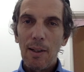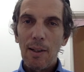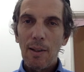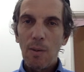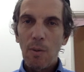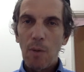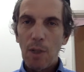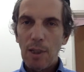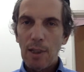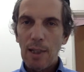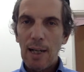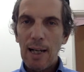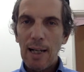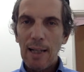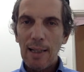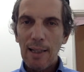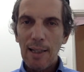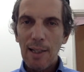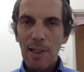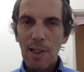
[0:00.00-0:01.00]
The word
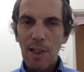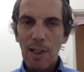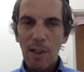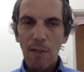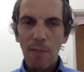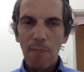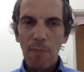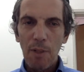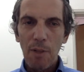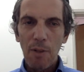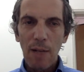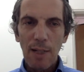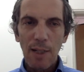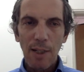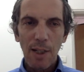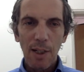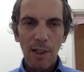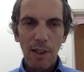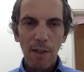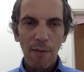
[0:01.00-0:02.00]
da'at is, can be
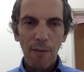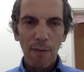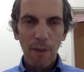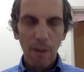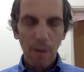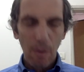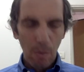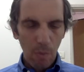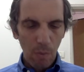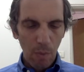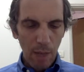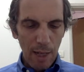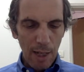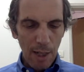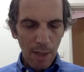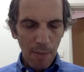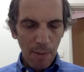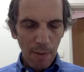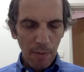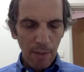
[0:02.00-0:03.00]
translated different
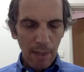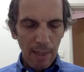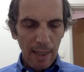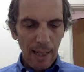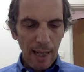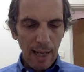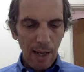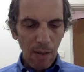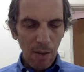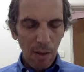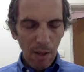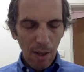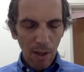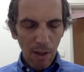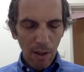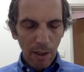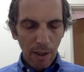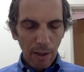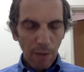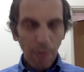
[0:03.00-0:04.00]
ways, but right now
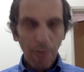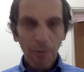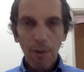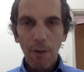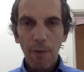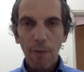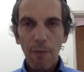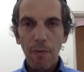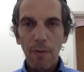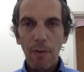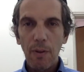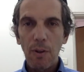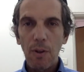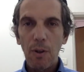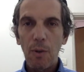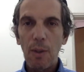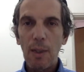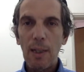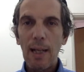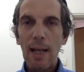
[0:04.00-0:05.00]
let's refer to
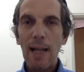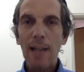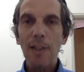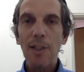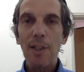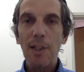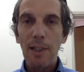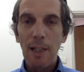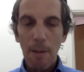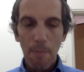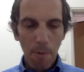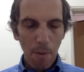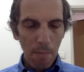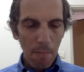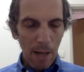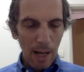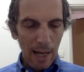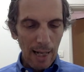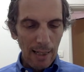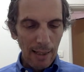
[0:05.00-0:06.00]
it as the deeper
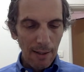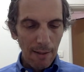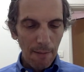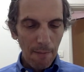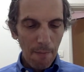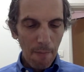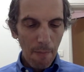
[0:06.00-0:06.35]
mind.